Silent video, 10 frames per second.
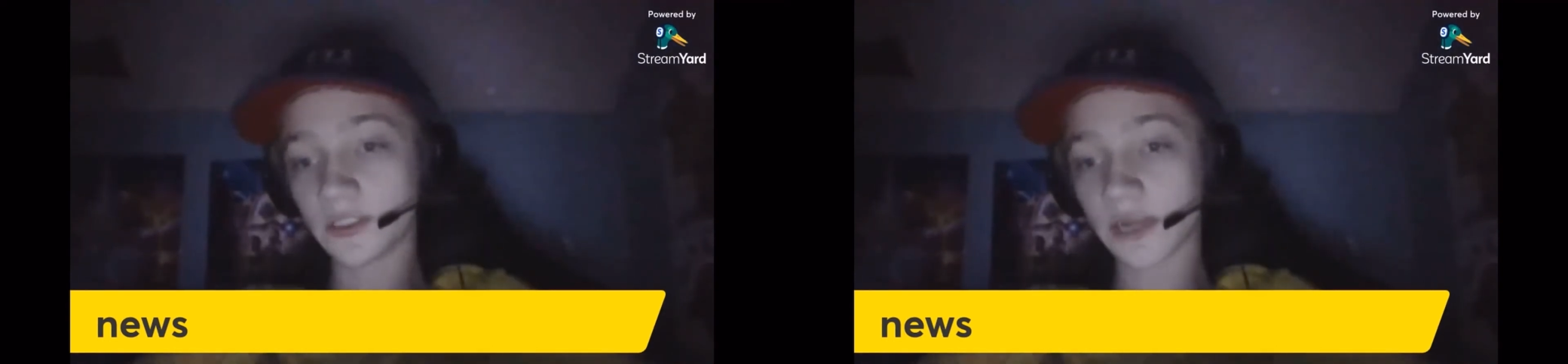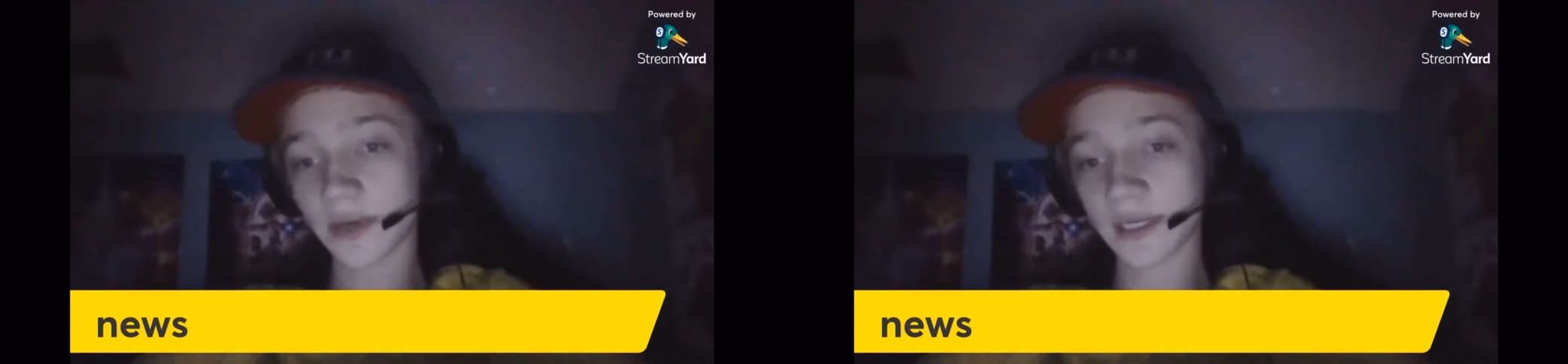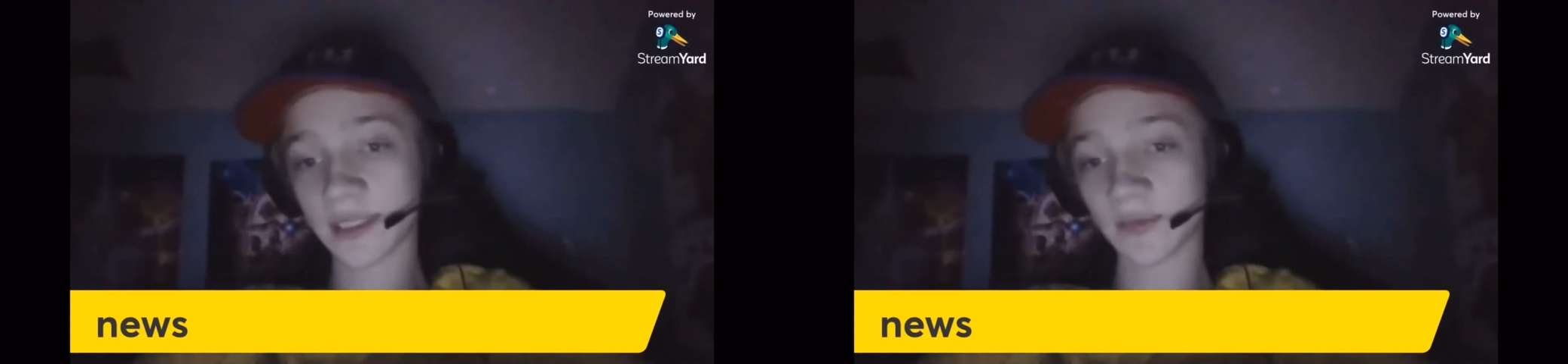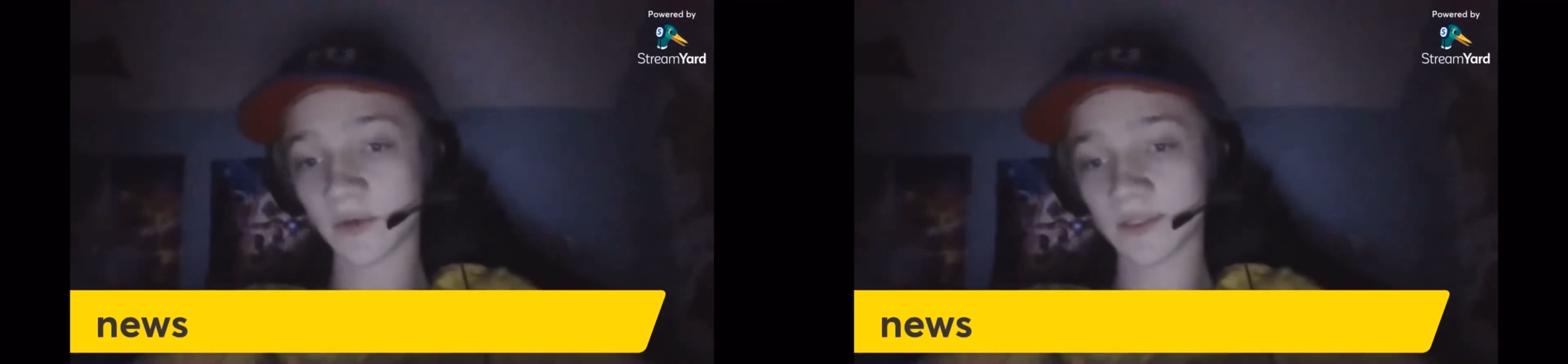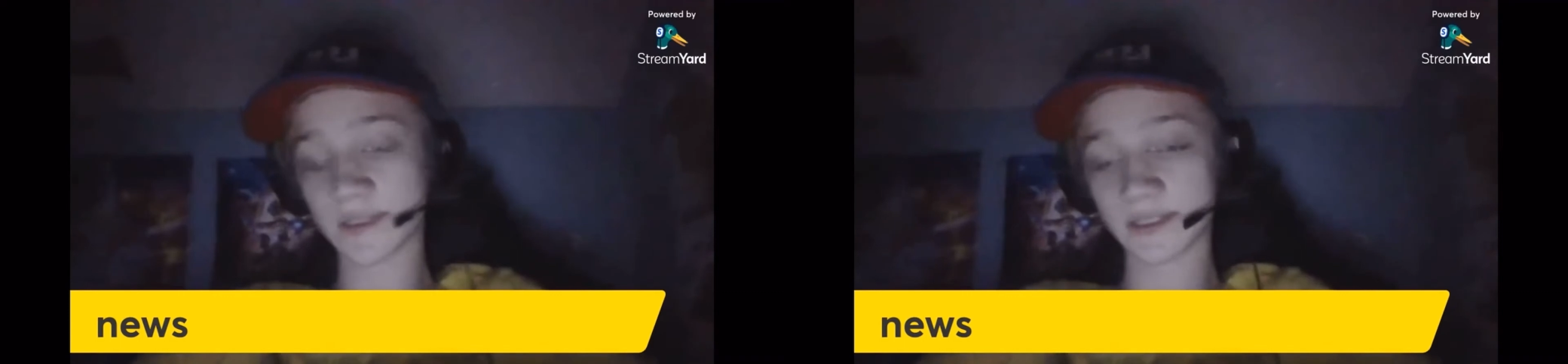Now we're gonna get into
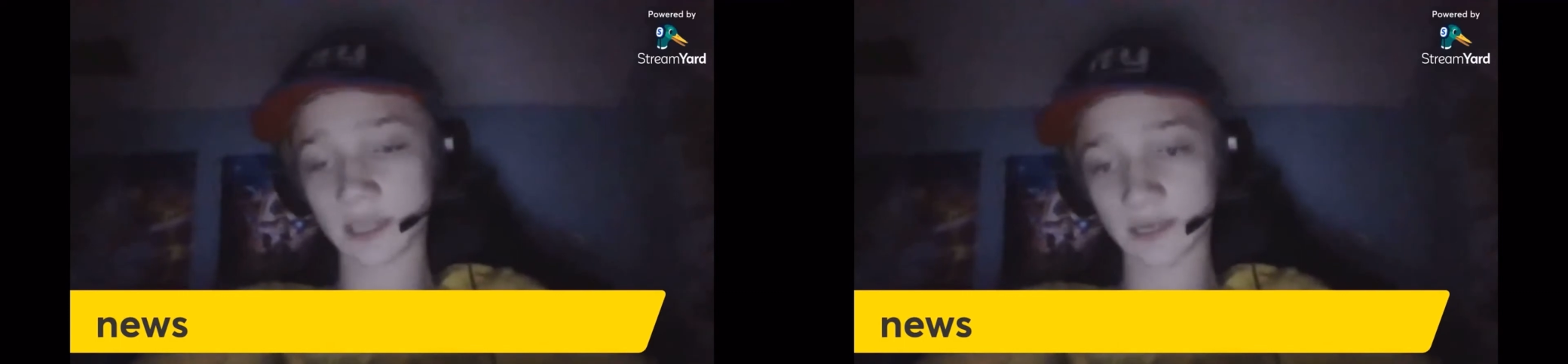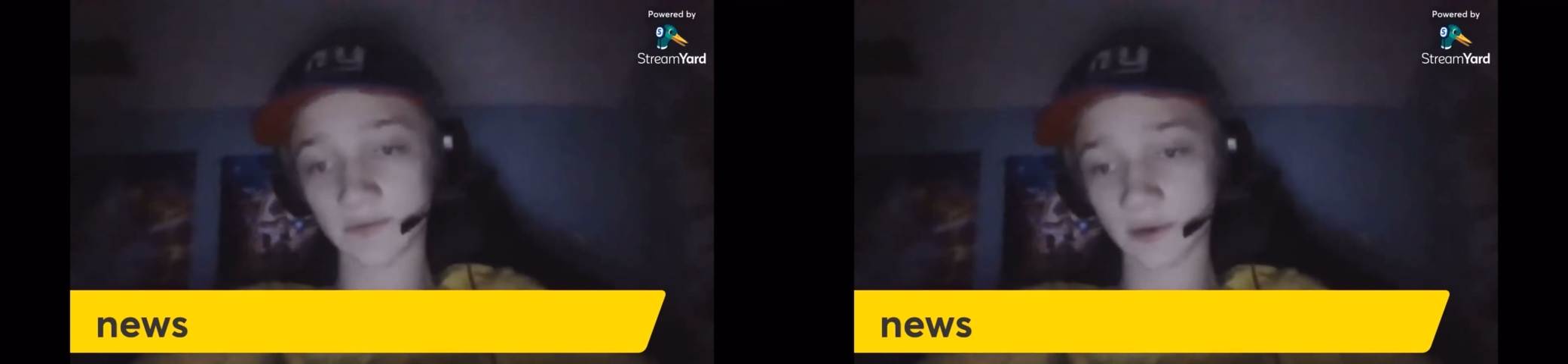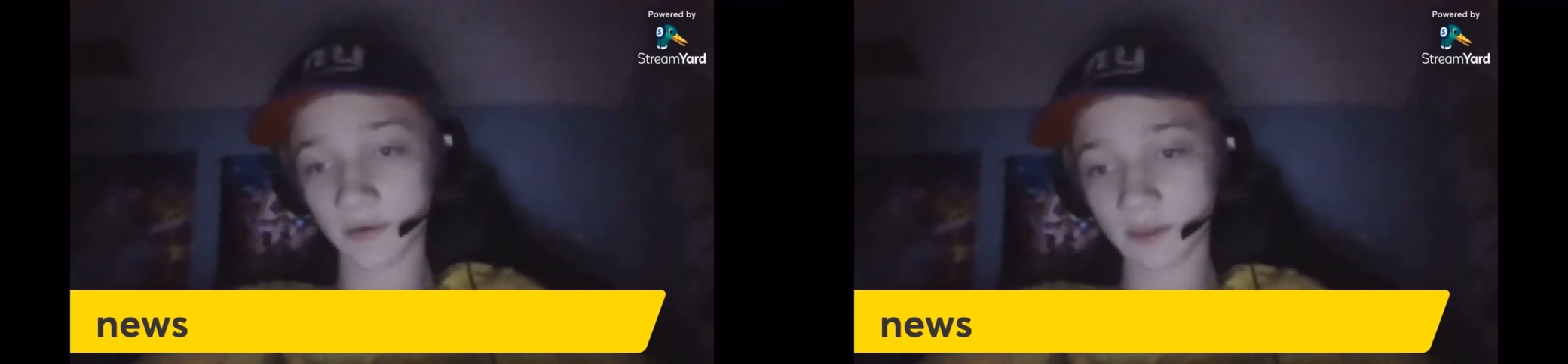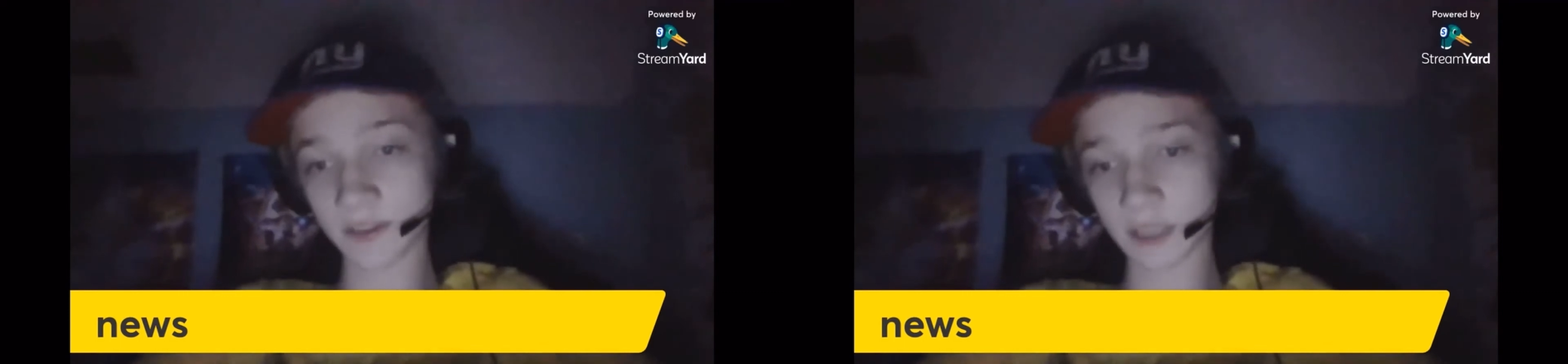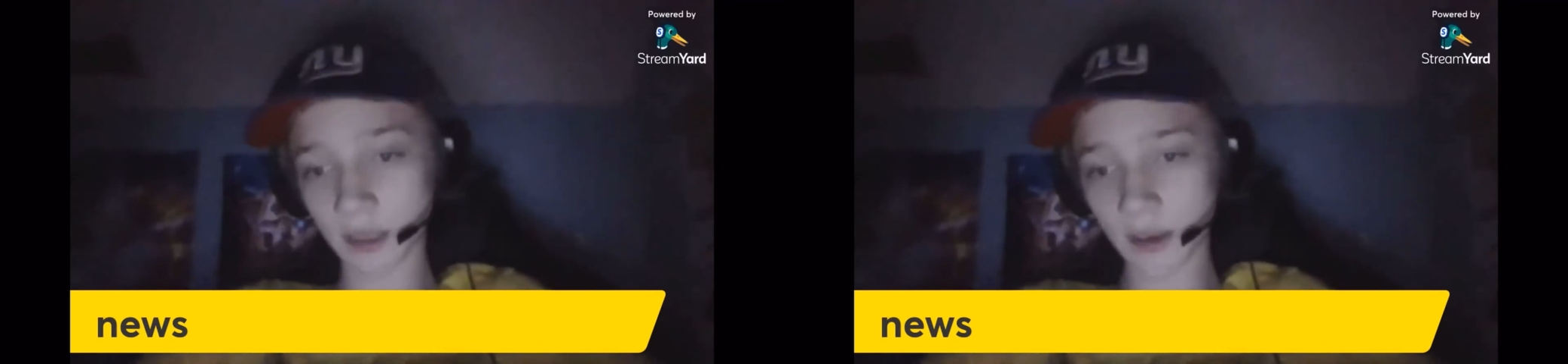more season 6
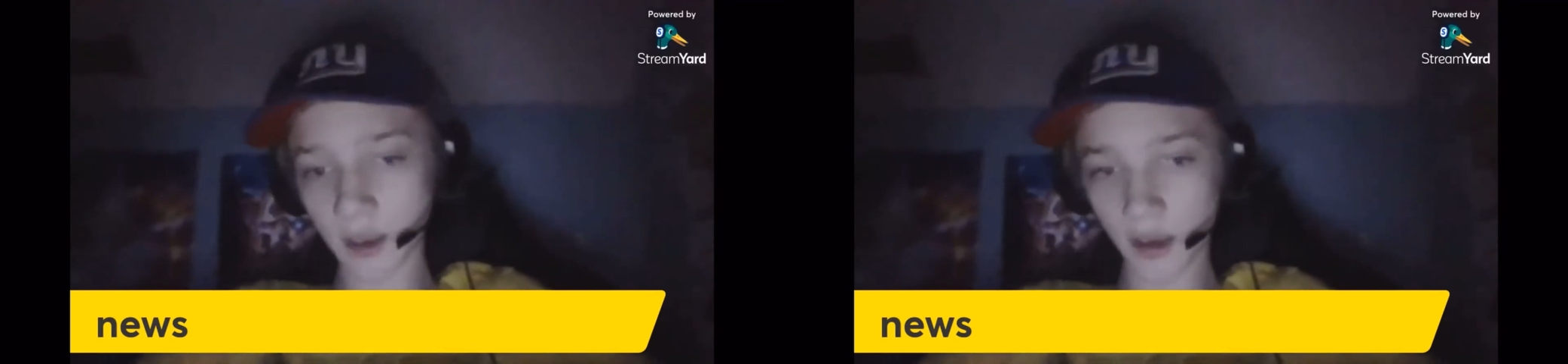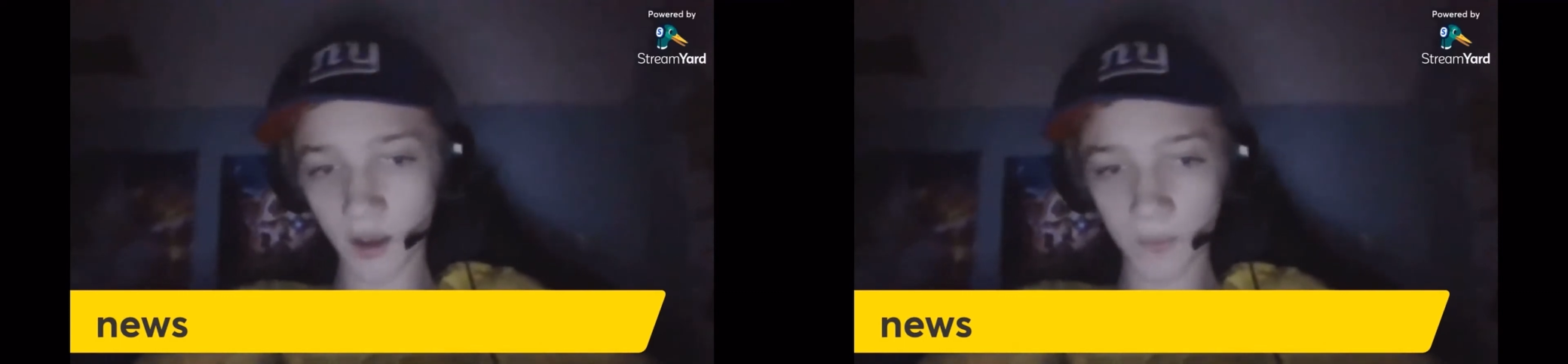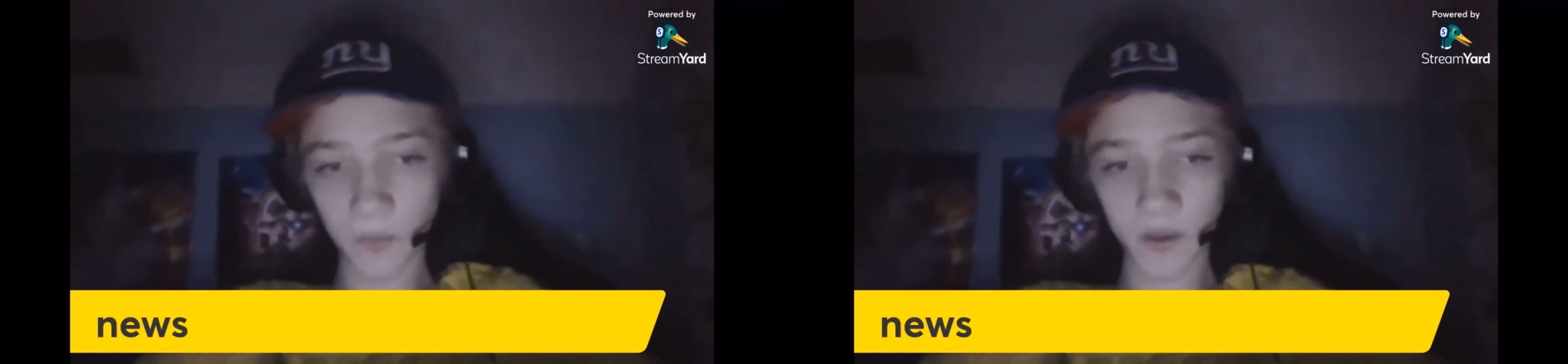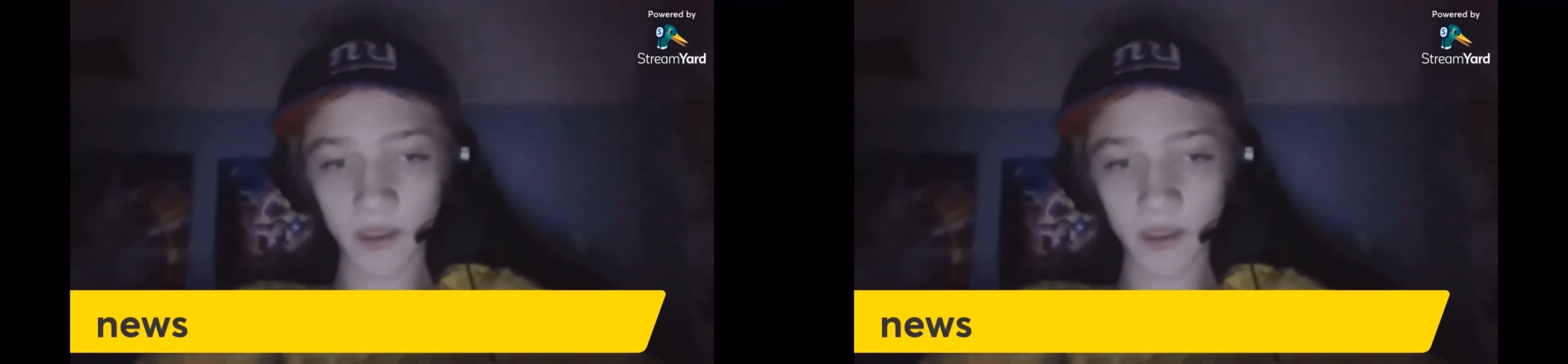theories. I'm gonna bring the